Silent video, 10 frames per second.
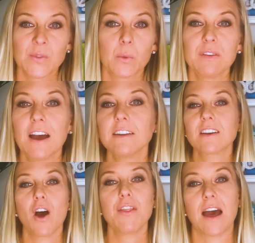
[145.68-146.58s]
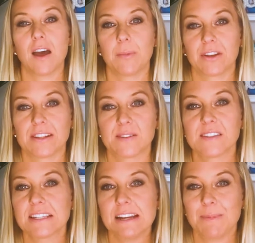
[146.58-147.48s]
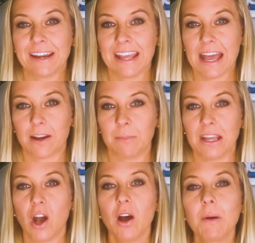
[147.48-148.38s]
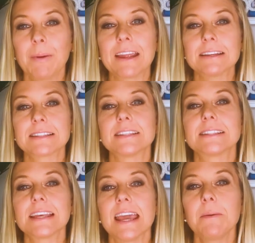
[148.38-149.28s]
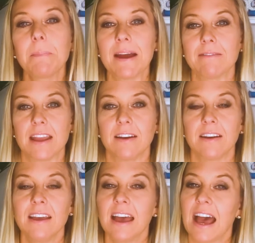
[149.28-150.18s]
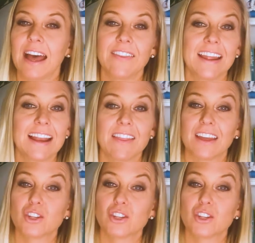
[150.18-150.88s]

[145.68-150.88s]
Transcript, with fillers: We've had other applicants for Sleep Nanny Academy come up against the same barrier and they let their